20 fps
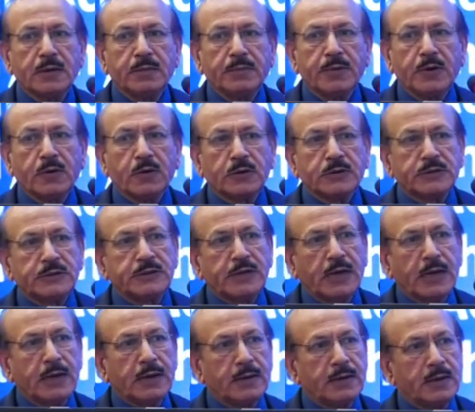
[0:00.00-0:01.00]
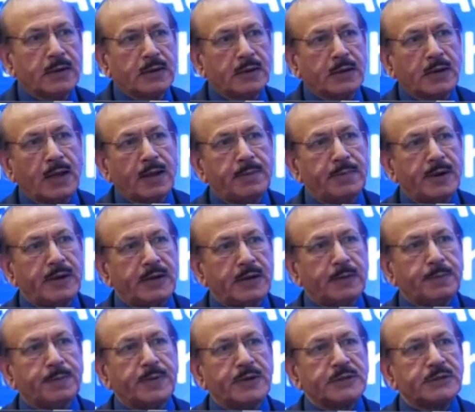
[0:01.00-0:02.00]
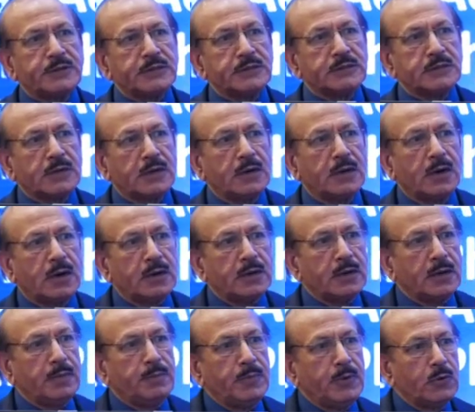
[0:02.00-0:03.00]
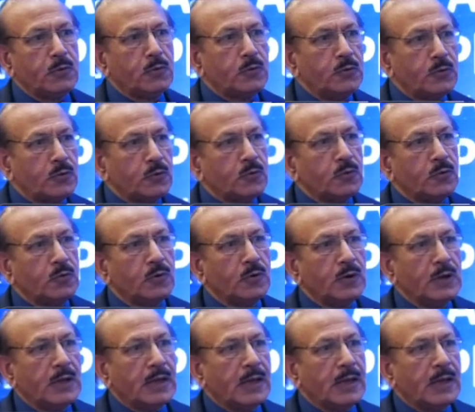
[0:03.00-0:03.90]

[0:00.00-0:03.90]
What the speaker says: because diabetic patients are not immune to